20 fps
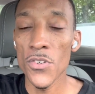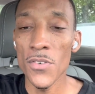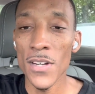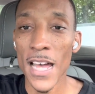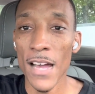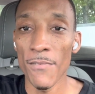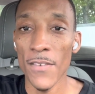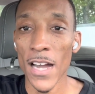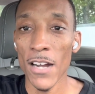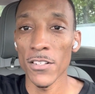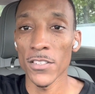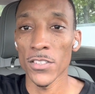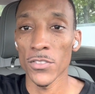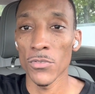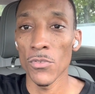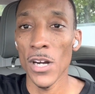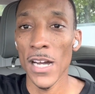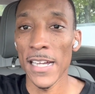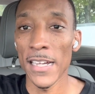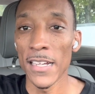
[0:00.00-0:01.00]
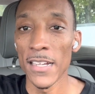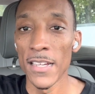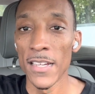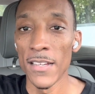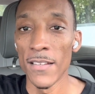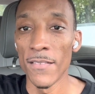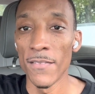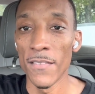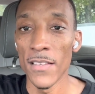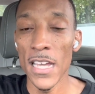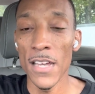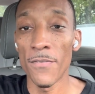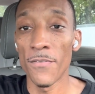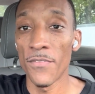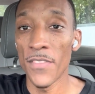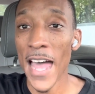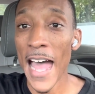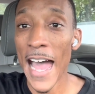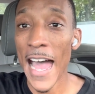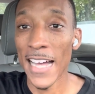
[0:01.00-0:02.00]
and a half hours away, if
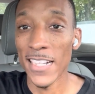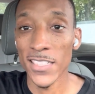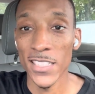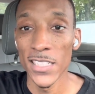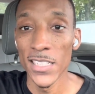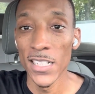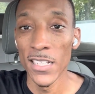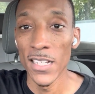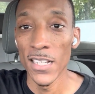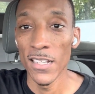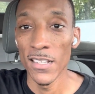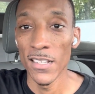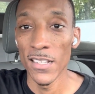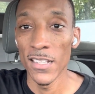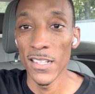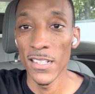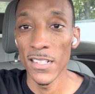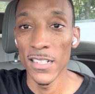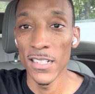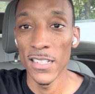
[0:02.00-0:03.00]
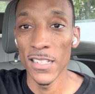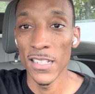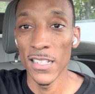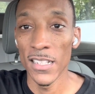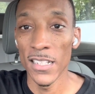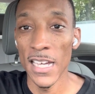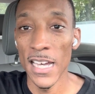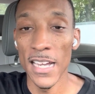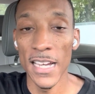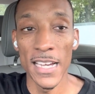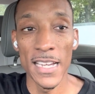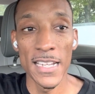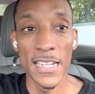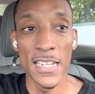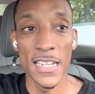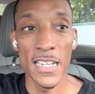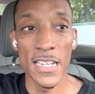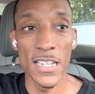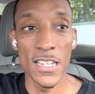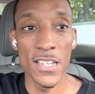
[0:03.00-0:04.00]
that.
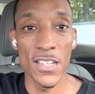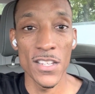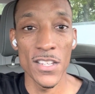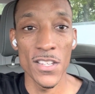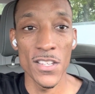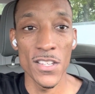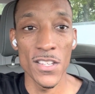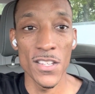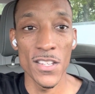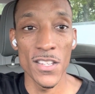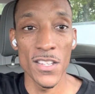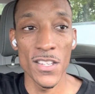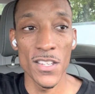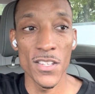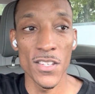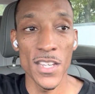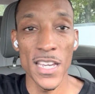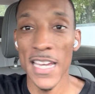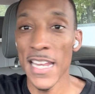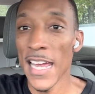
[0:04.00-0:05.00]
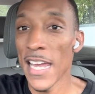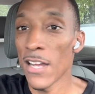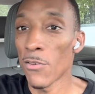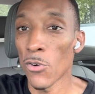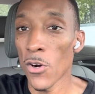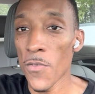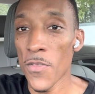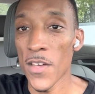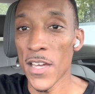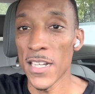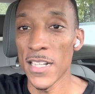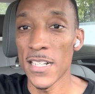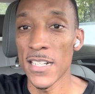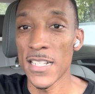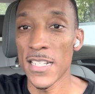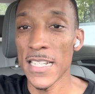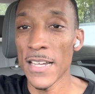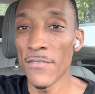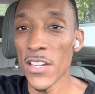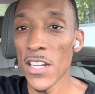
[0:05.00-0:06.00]
And it ain't worth it.
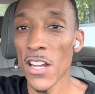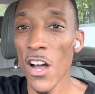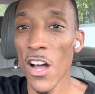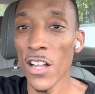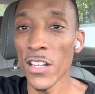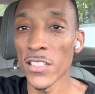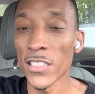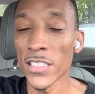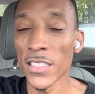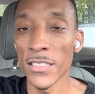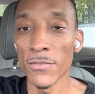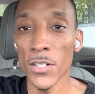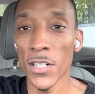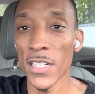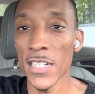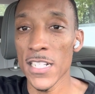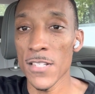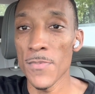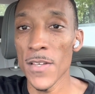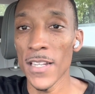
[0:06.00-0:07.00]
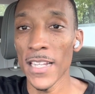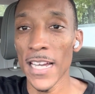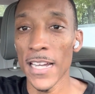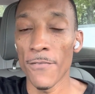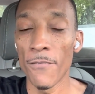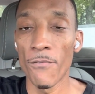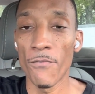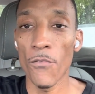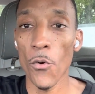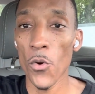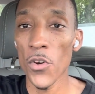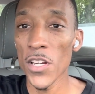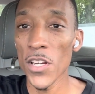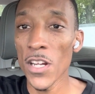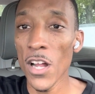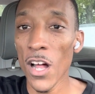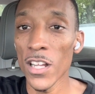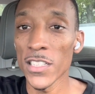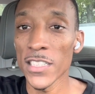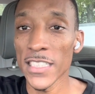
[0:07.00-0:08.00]
$70 and we're gonna spend like
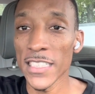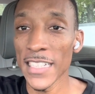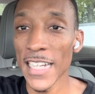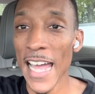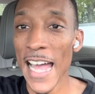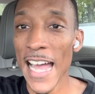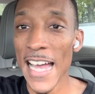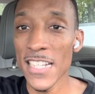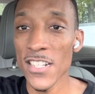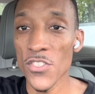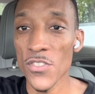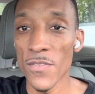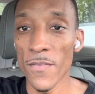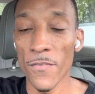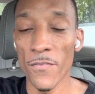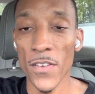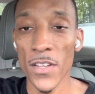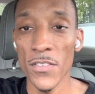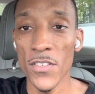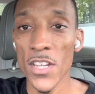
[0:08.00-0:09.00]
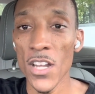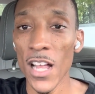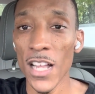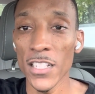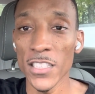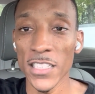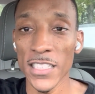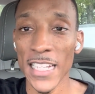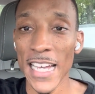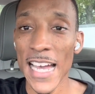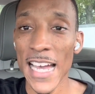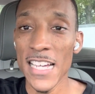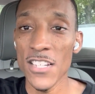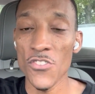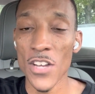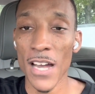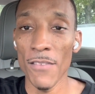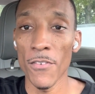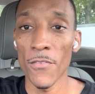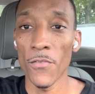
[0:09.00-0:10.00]
$40 in gas, $50 in gas
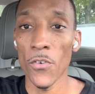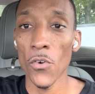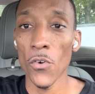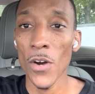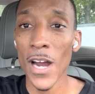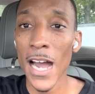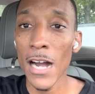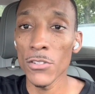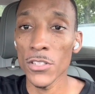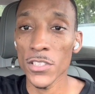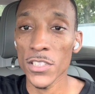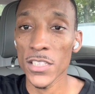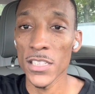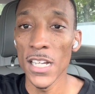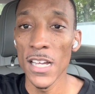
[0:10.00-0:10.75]
driving four hours.